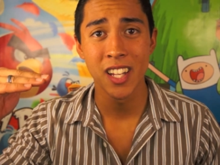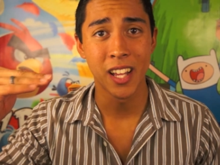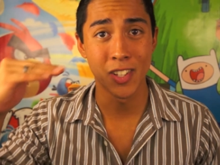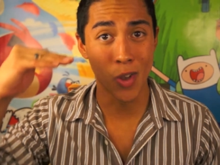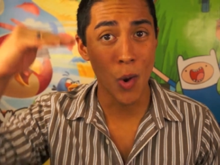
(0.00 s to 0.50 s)

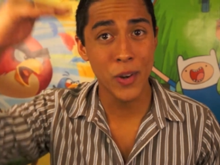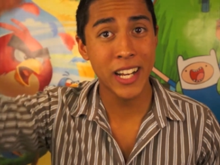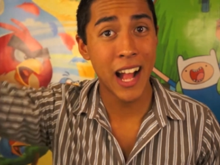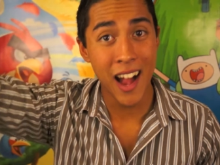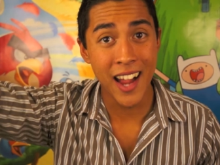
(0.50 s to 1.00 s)
is already
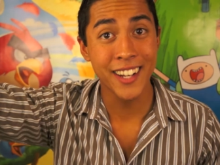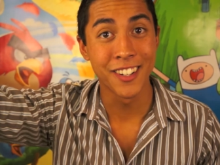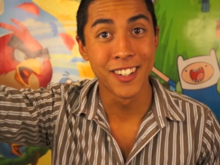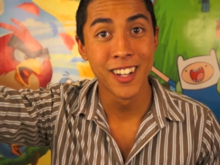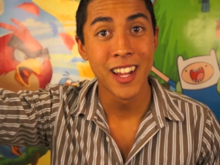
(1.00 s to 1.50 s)

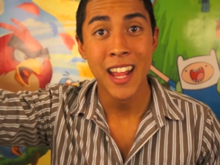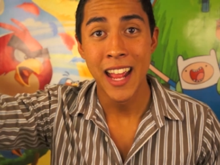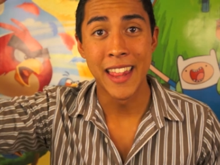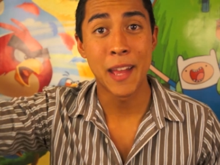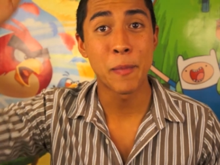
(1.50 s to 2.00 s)
higher,
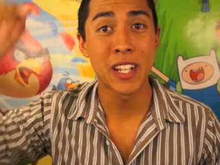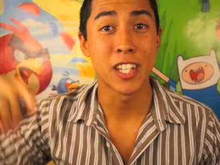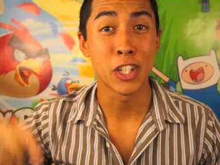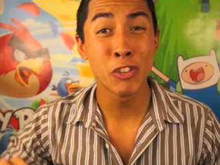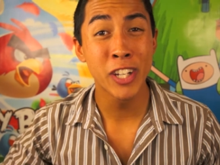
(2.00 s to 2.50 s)
and that means
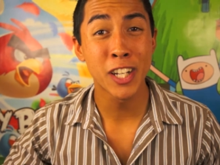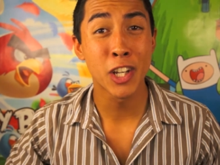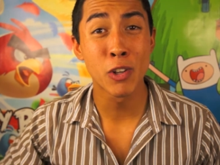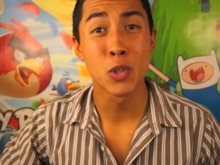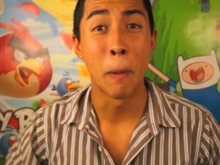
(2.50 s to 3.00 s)
that you need to
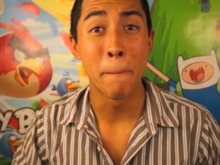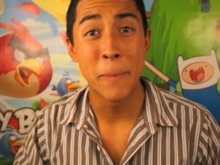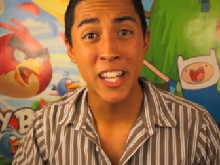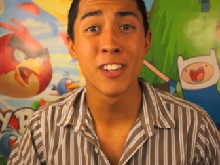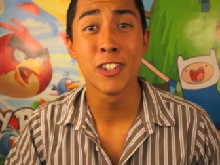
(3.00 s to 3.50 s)
go to a
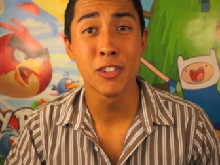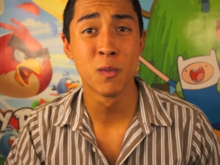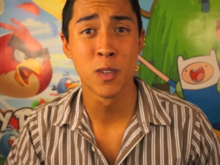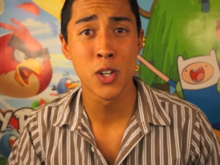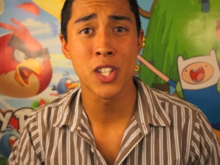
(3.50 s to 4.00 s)
better
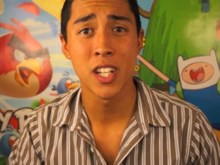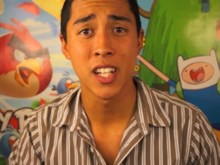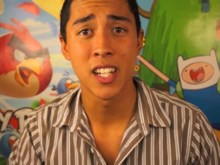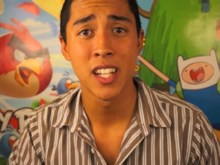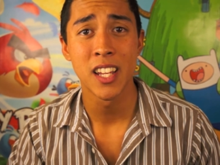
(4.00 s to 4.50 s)
university
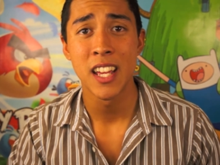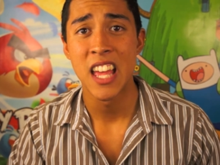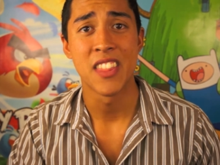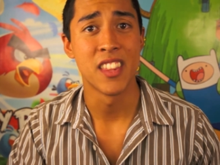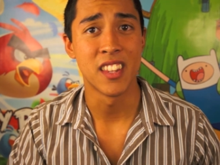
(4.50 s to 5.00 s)

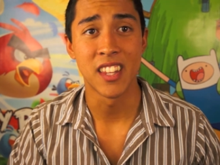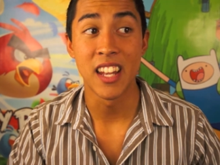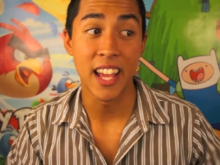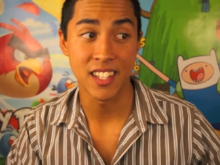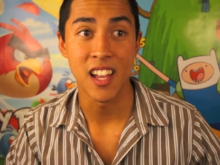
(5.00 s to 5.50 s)
than the
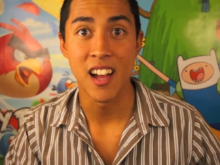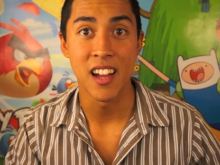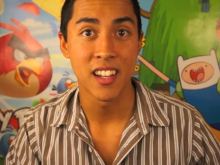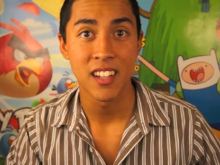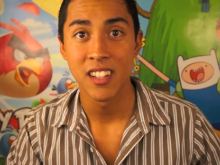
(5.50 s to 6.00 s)
next
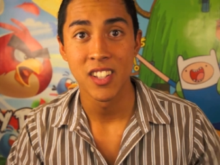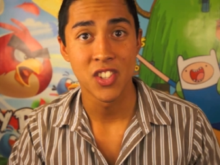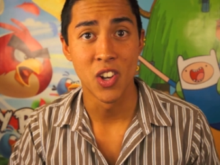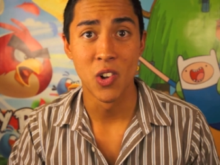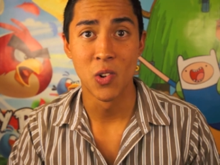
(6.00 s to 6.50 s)
guy.
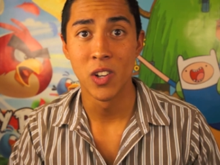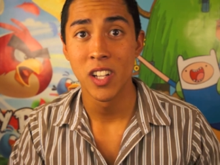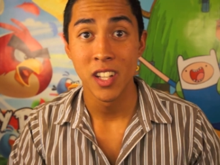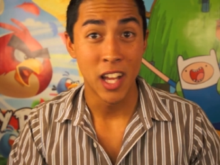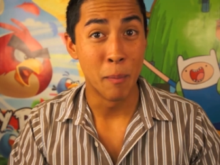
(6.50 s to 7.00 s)
So
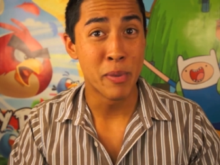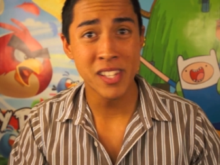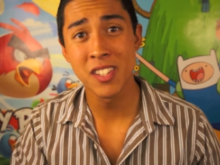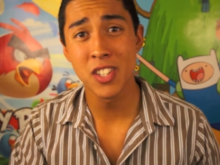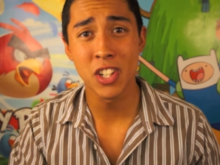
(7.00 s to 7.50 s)
a
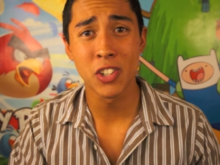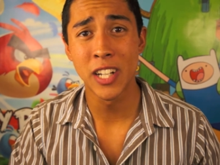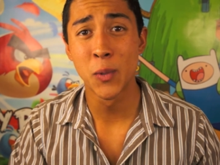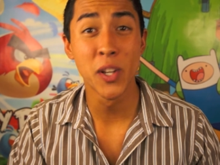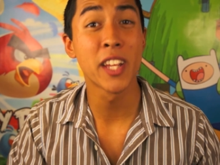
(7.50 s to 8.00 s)
business
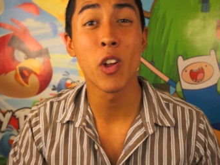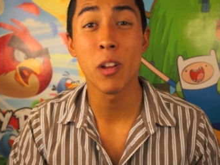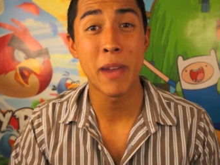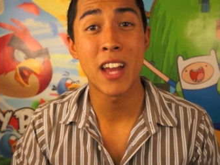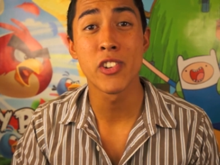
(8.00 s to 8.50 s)
degree really only
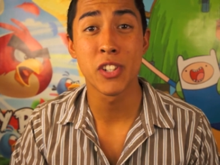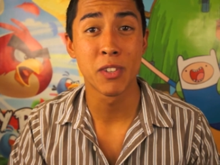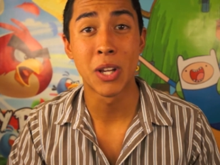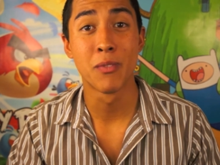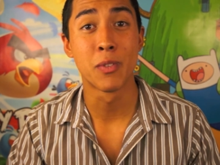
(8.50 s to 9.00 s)
matters if
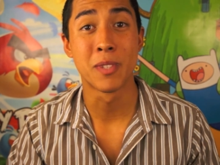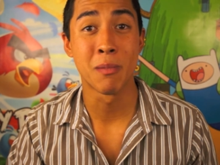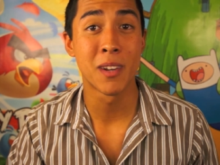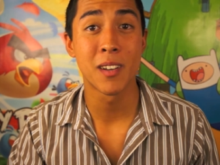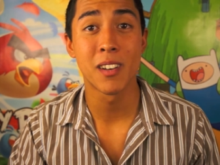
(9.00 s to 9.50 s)
you come from
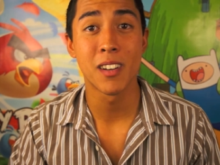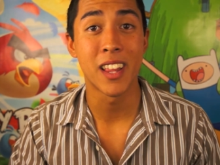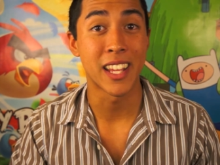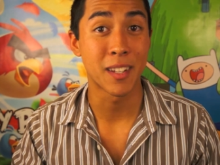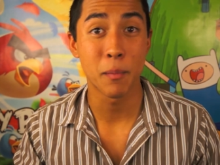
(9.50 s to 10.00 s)
somewhere
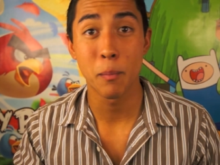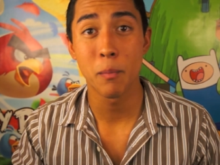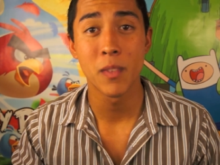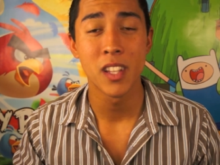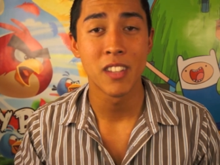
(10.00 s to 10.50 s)
like, if
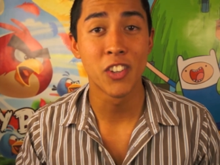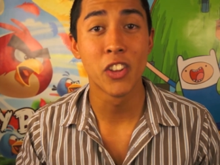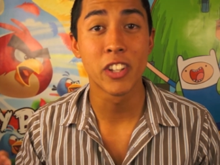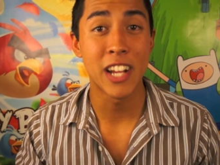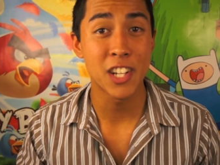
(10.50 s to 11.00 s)
you
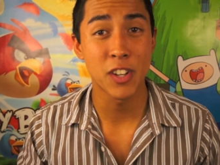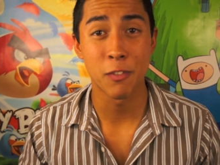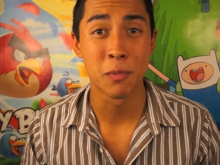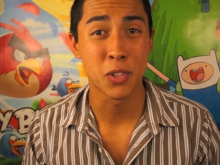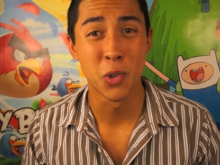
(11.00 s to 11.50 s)
really graduate
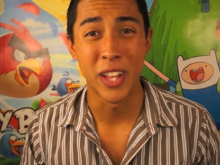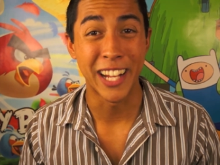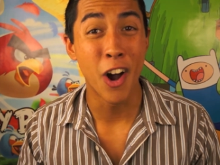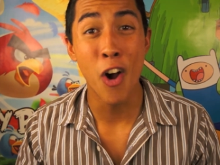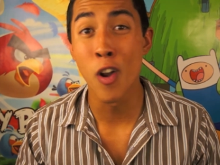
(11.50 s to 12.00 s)
from a school like
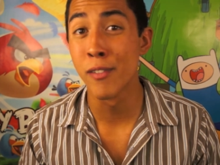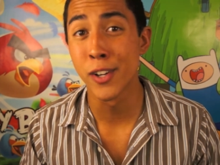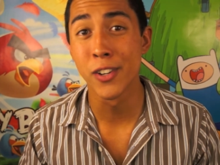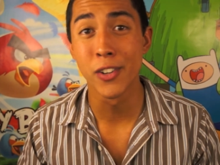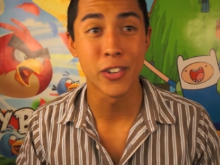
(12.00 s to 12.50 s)

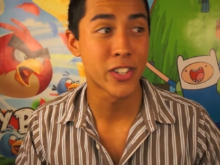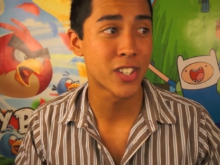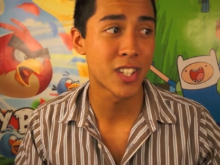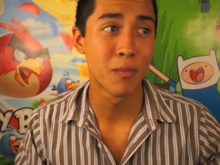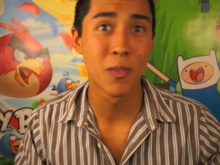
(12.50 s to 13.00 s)
Harvard or
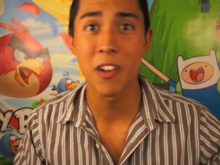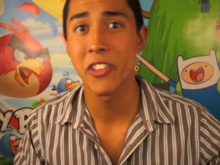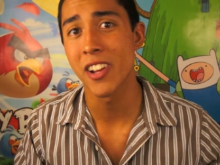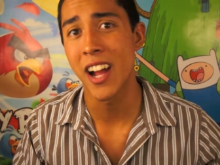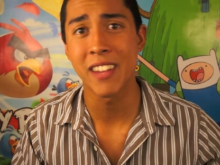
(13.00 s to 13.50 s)
some
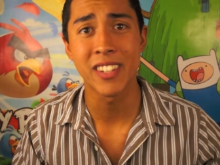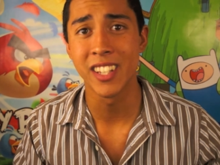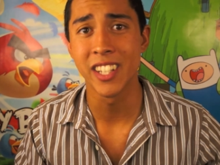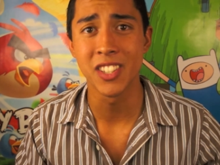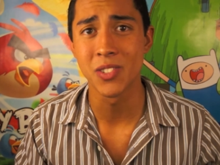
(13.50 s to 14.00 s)
other Ivy
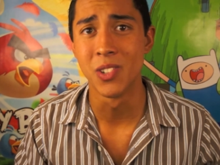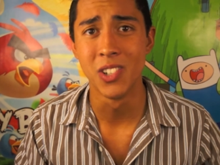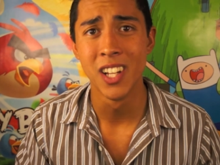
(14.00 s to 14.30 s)
League school.